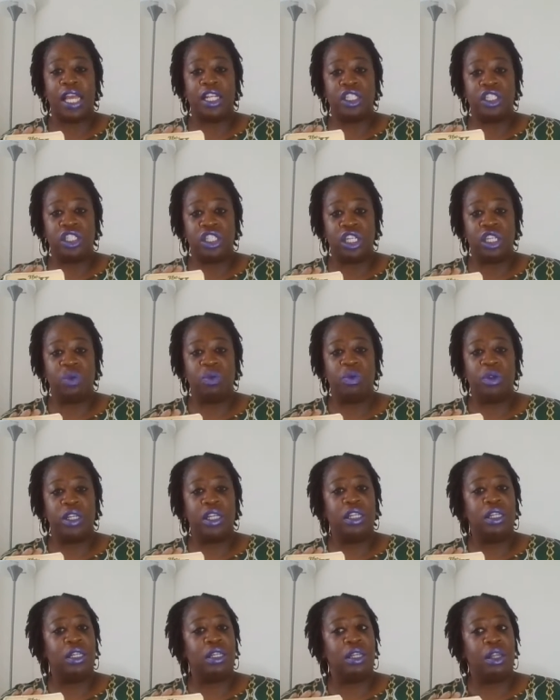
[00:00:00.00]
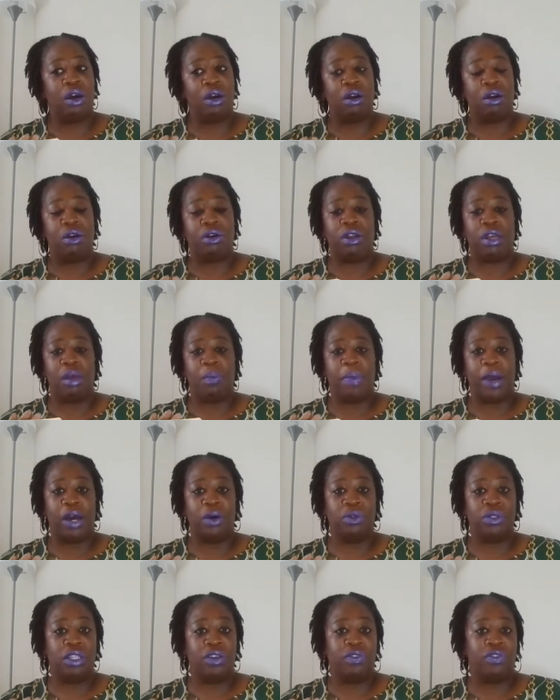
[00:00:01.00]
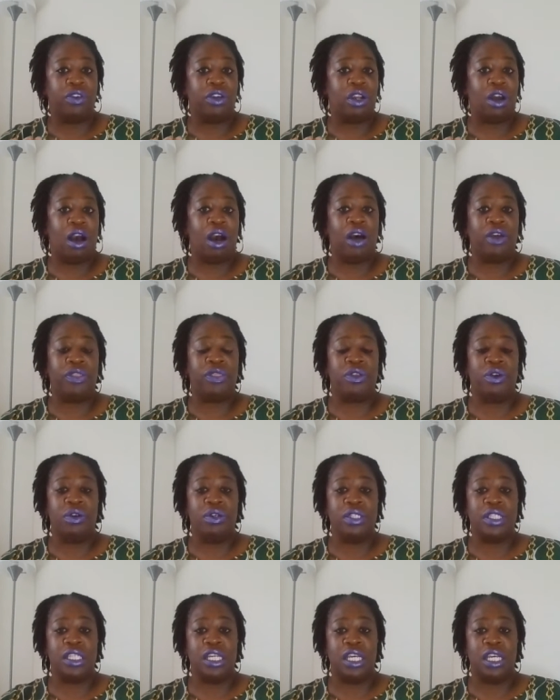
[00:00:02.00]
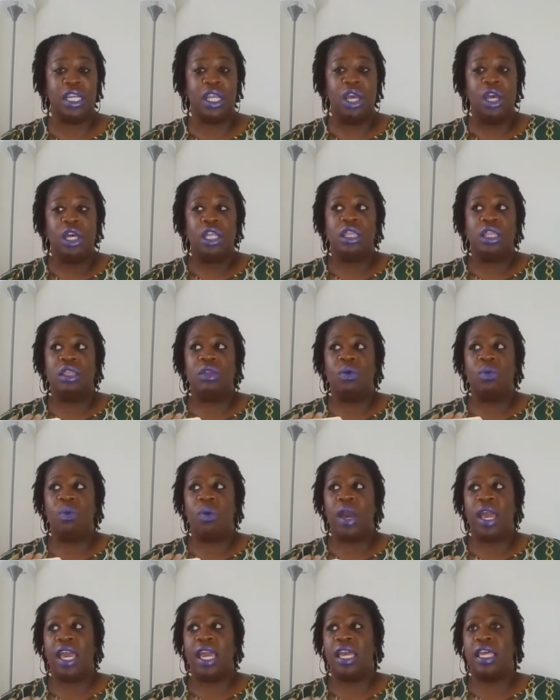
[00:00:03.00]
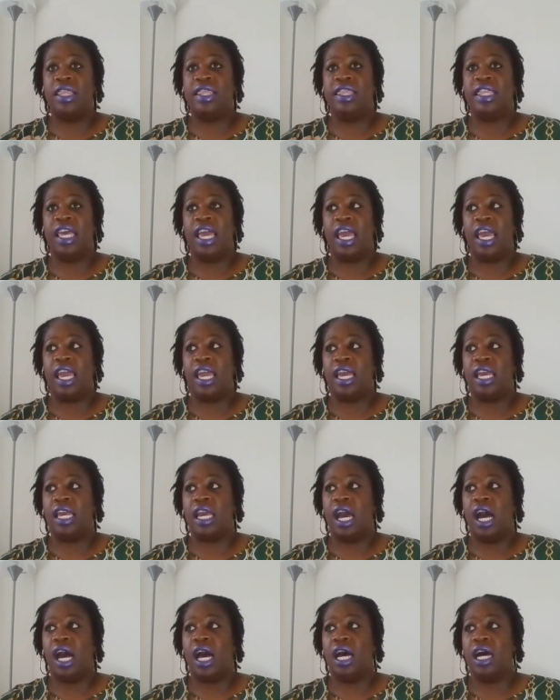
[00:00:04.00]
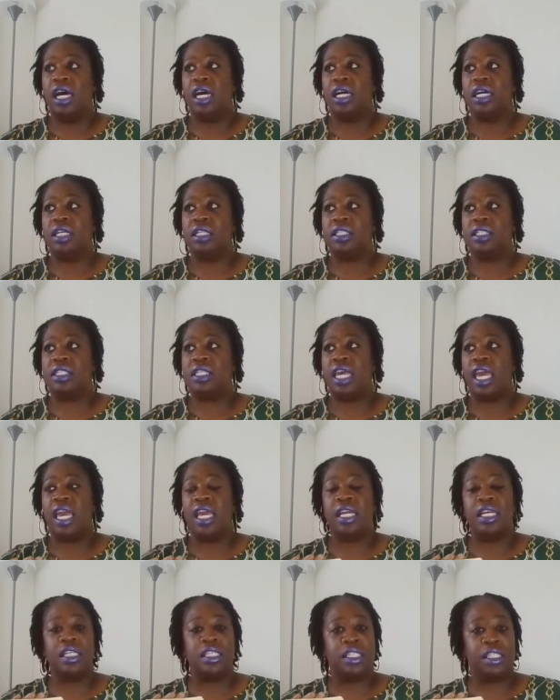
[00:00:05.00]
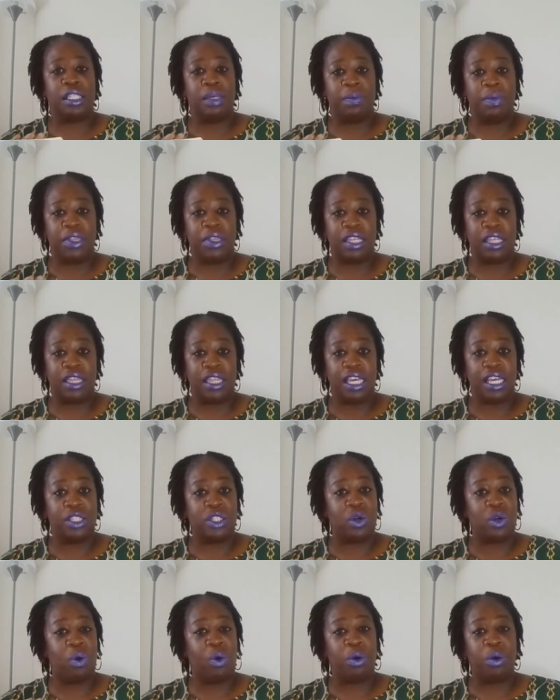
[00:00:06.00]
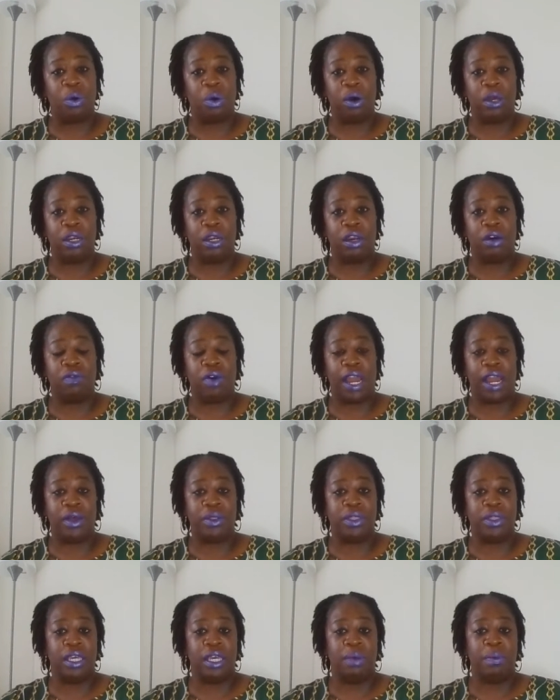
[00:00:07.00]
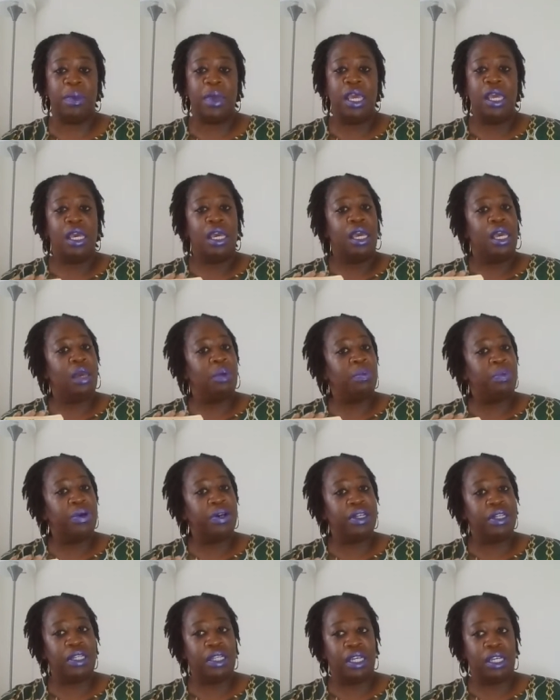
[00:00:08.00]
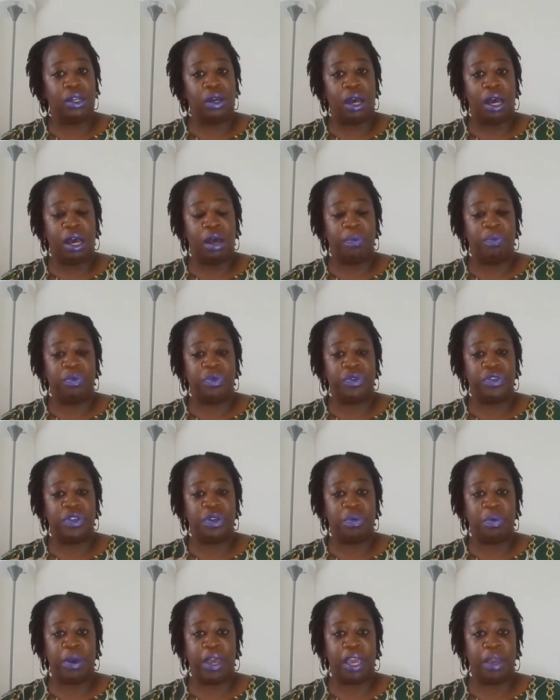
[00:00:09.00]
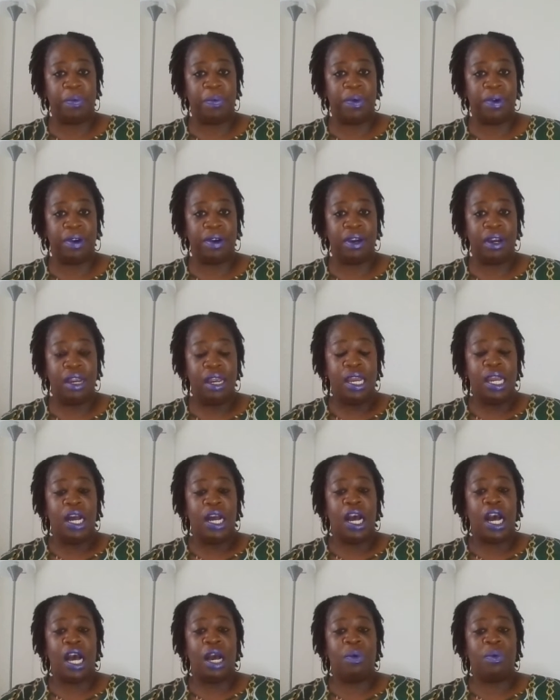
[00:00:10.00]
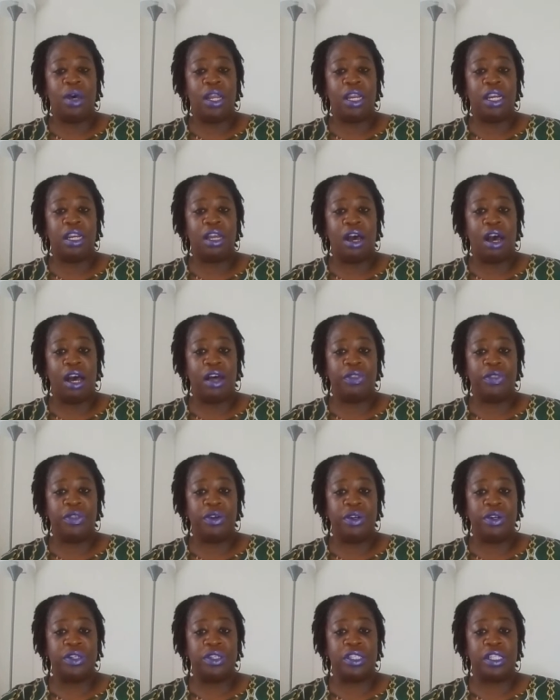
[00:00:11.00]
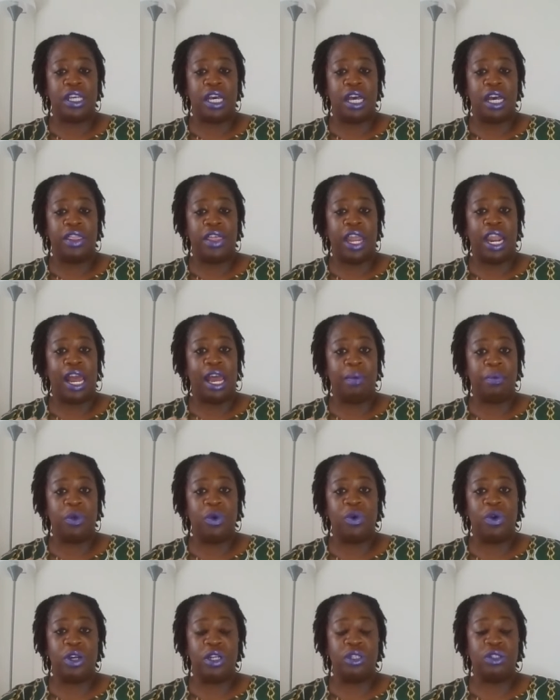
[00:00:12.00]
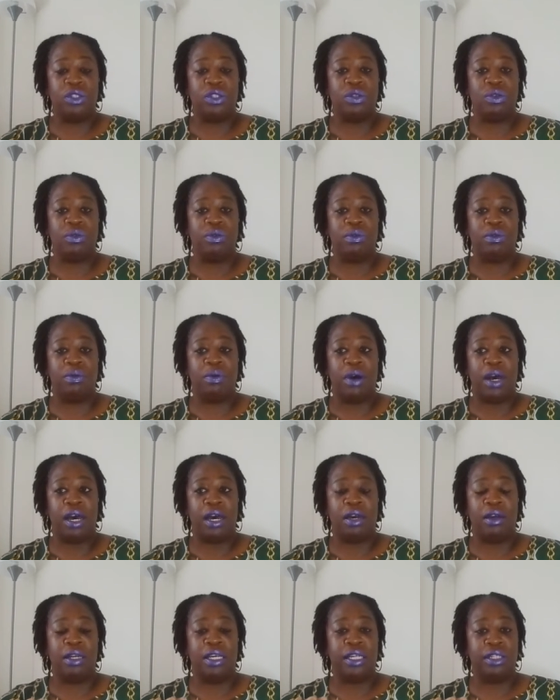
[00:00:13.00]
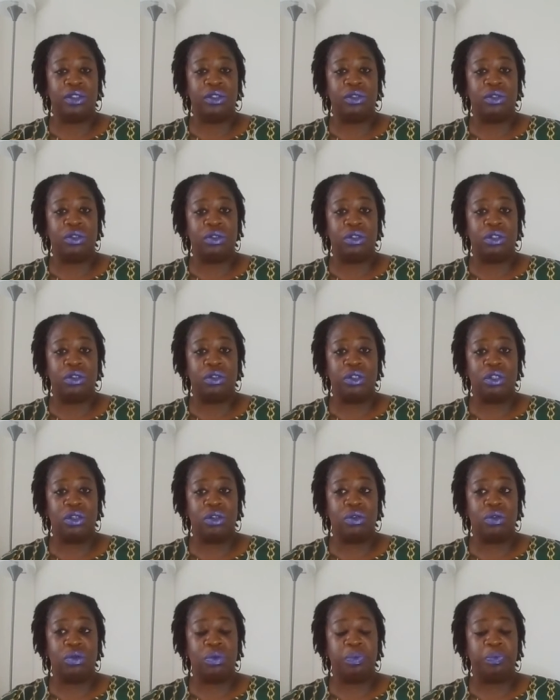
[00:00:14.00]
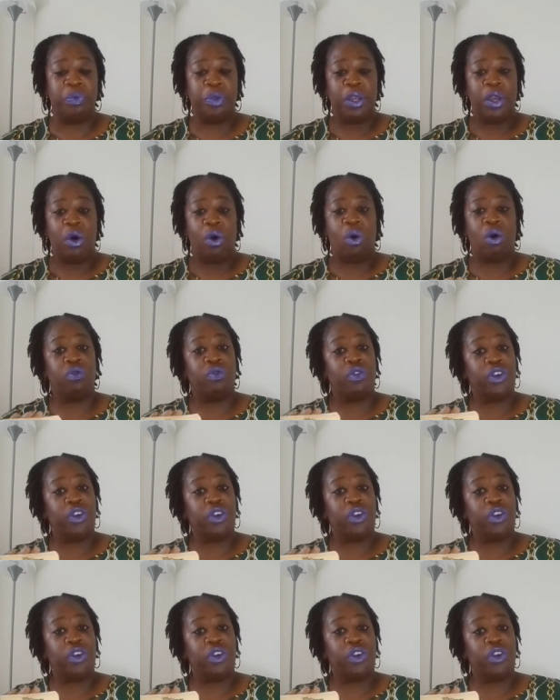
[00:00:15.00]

genuinely learn about different authors and the way they take some of the things going on around them and putting it to paper. One of the authors that I'm going to introduce you to or